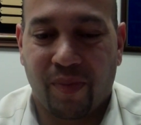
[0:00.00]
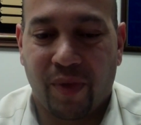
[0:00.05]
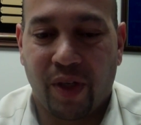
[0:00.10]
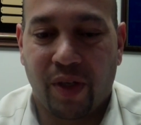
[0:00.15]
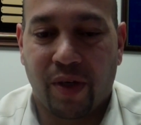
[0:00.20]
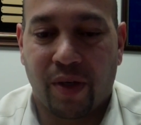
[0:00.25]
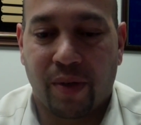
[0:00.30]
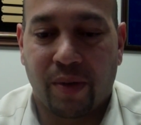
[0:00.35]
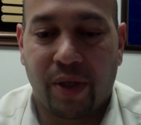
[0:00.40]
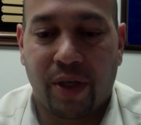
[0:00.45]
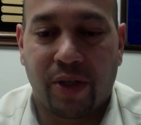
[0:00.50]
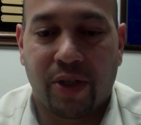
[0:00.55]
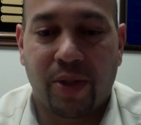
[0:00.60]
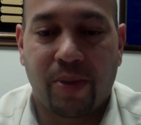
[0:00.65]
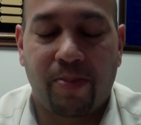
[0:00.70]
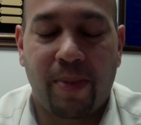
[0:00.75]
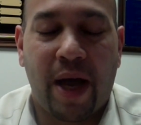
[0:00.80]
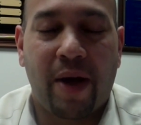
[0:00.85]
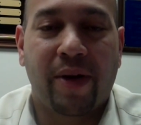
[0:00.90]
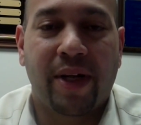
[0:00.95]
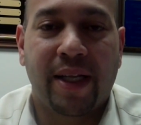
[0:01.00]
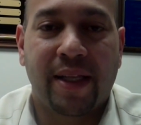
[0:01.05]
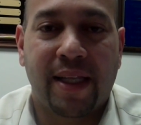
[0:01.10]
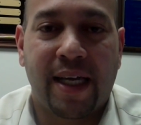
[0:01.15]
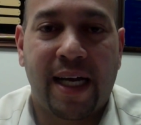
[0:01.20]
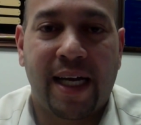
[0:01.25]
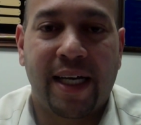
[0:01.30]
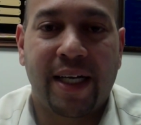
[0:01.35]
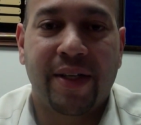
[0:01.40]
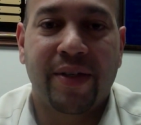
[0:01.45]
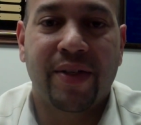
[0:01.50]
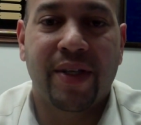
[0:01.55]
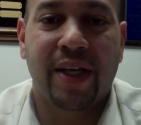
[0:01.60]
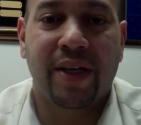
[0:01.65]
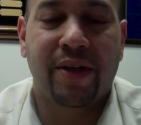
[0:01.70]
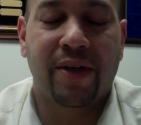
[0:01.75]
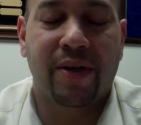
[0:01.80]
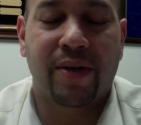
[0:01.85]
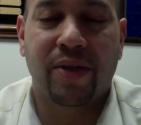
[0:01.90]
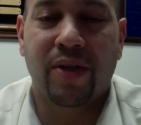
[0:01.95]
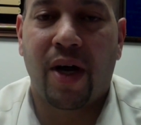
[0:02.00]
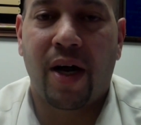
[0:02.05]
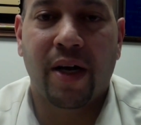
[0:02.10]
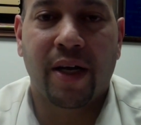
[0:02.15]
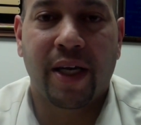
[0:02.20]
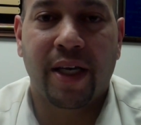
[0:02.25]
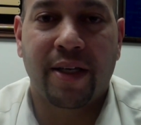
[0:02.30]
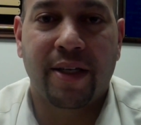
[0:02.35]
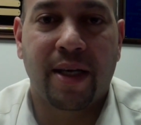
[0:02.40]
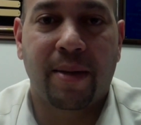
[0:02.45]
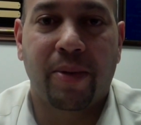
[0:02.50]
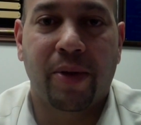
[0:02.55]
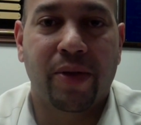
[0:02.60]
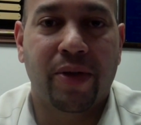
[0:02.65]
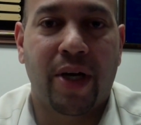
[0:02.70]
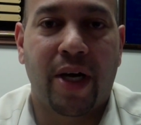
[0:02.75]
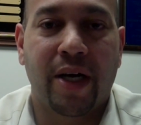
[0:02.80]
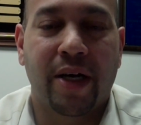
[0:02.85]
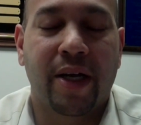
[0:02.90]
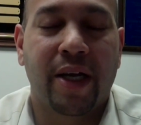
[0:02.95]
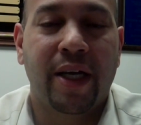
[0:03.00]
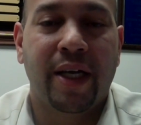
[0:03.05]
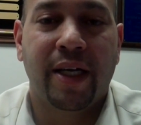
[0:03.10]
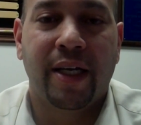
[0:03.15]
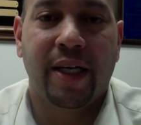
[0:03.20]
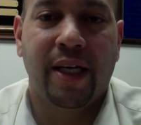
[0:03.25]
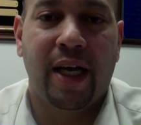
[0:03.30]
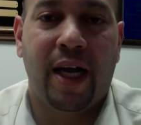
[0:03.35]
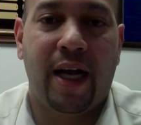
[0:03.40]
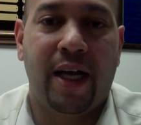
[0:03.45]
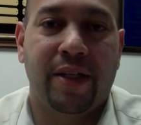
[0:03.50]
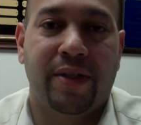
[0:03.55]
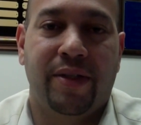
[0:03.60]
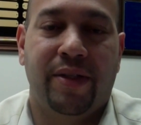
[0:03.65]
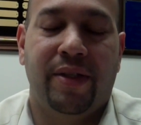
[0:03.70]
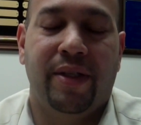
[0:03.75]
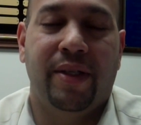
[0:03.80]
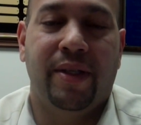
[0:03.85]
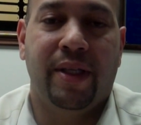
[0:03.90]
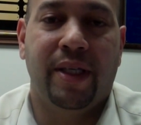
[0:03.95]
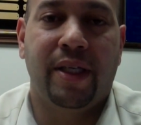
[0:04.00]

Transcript: You're spouting lies, and you're talking double talk constantly.